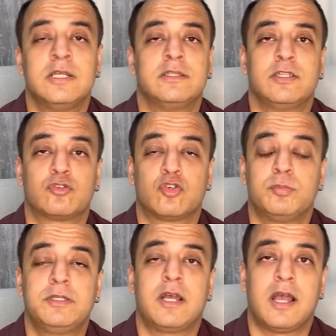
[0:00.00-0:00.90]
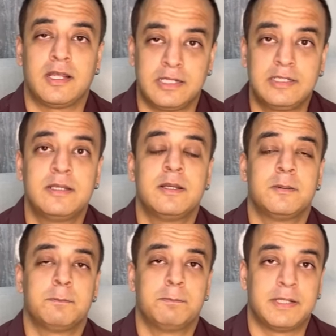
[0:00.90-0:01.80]
this could be highly
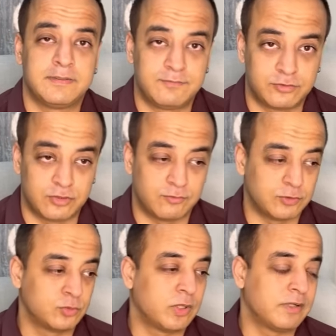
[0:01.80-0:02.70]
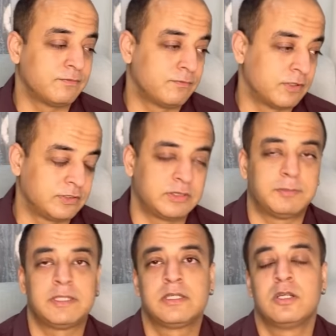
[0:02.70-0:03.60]
beneficial for you and
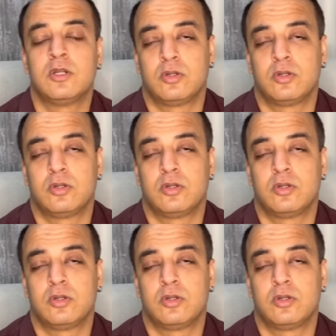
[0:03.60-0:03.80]
worshipping